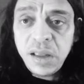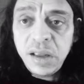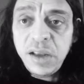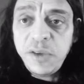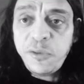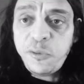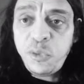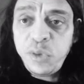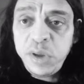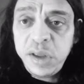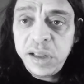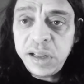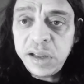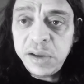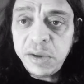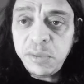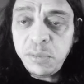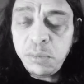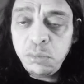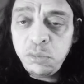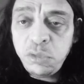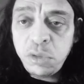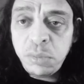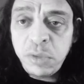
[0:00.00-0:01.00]
If we
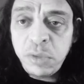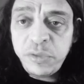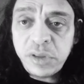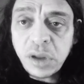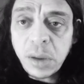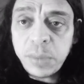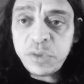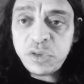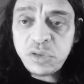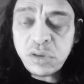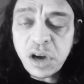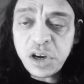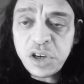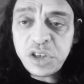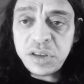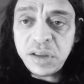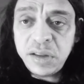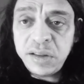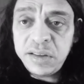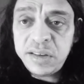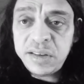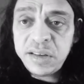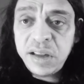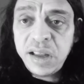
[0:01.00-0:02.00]
remove the
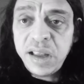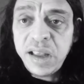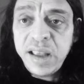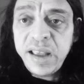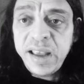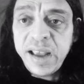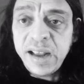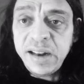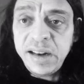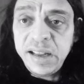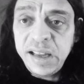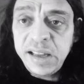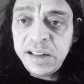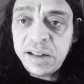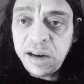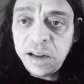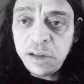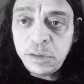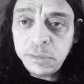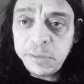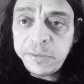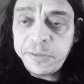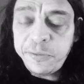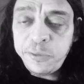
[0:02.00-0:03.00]
obstructions and eat
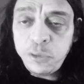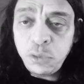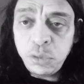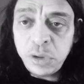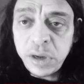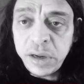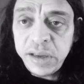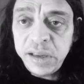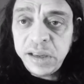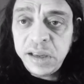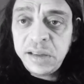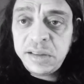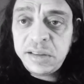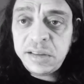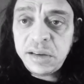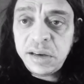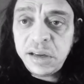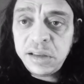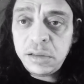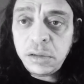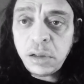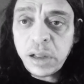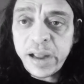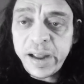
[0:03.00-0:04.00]
little food, eat
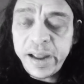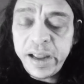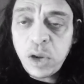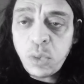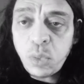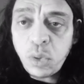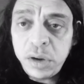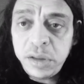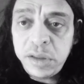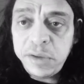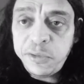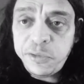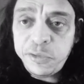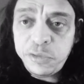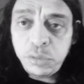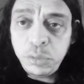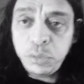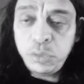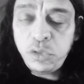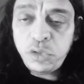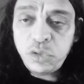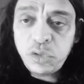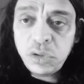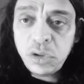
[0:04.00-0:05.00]
little high quality
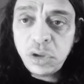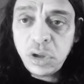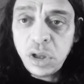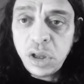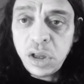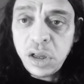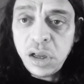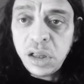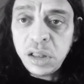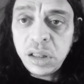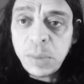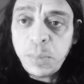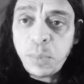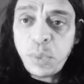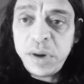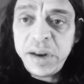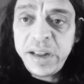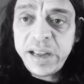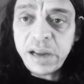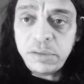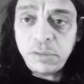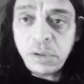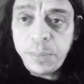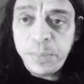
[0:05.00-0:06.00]
fruits, the body
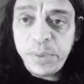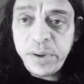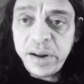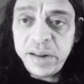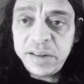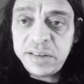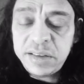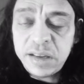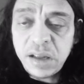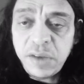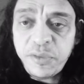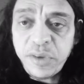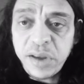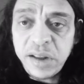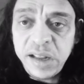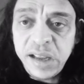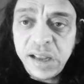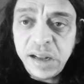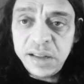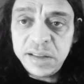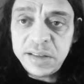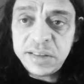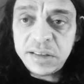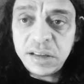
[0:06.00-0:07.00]
can repair itself and
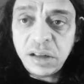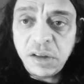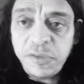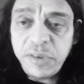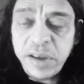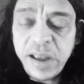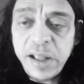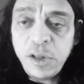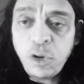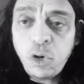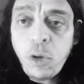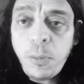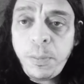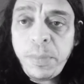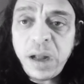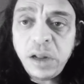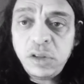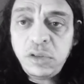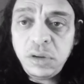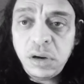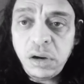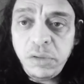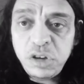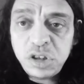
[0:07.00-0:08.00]
heal itself and go
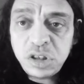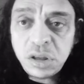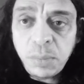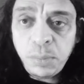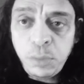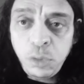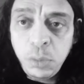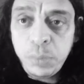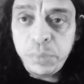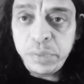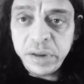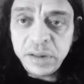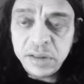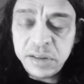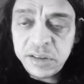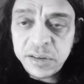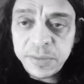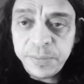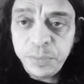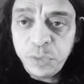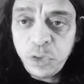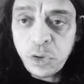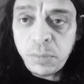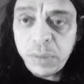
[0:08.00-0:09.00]
back to the original blueprint,
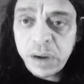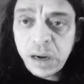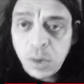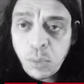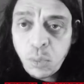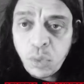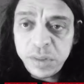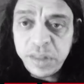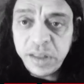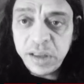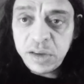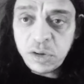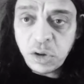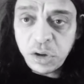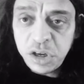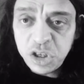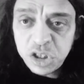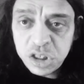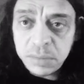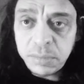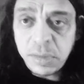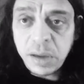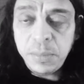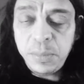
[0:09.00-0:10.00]
no matter what the
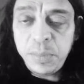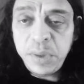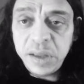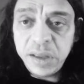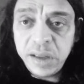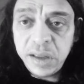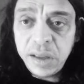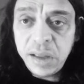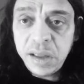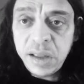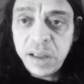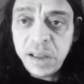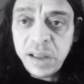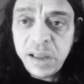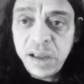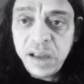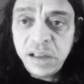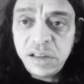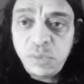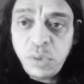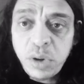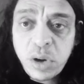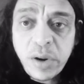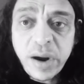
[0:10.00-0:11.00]
condition might be.
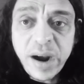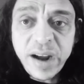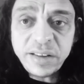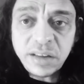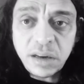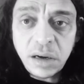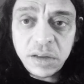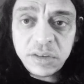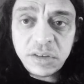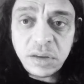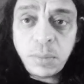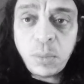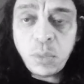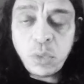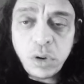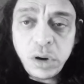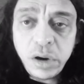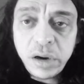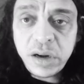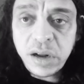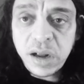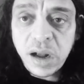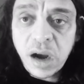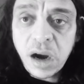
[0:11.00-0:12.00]
It requires some
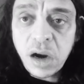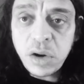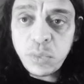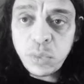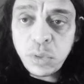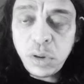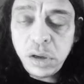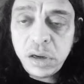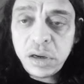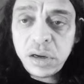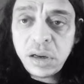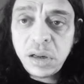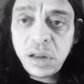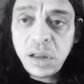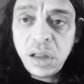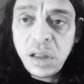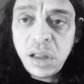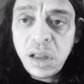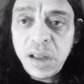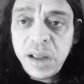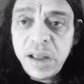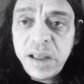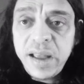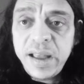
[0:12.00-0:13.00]
work, hard work,
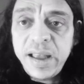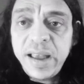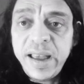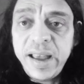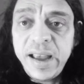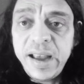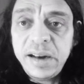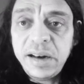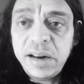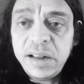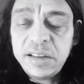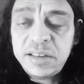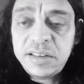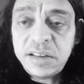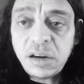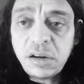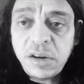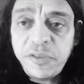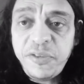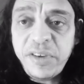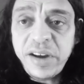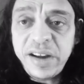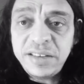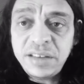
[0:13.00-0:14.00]
and
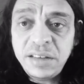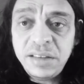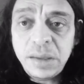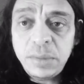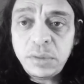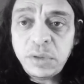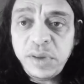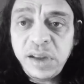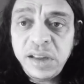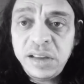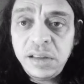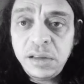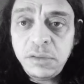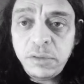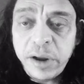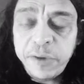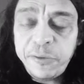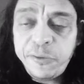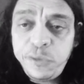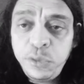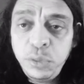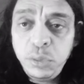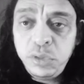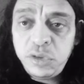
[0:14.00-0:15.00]
sacrifice in terms of eating the right
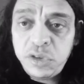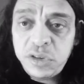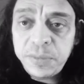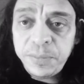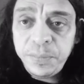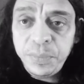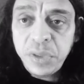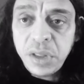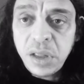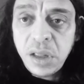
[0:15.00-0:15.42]
foods